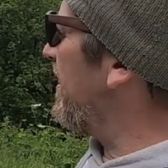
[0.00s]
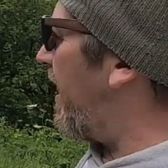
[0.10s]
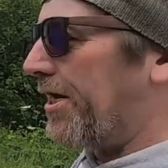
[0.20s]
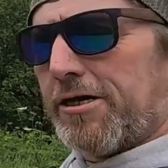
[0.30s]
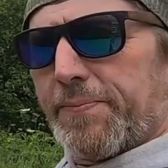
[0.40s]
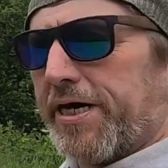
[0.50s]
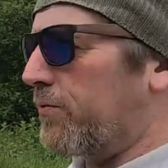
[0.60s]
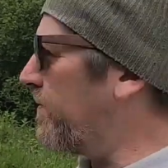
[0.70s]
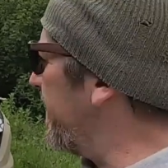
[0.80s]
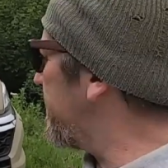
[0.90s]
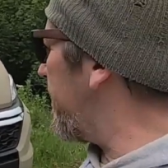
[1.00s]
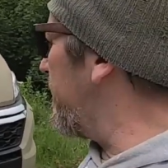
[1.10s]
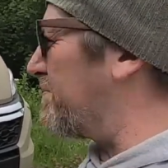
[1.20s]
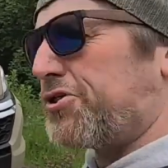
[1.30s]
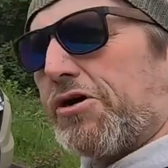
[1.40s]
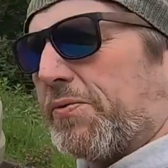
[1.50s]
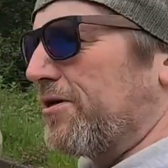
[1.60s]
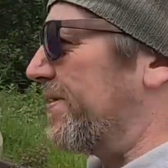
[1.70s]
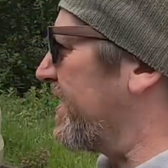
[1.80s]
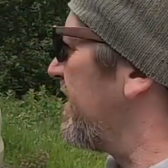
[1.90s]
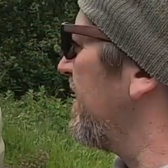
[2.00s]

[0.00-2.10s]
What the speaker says: And I hope he will be too. I'm sure he will be.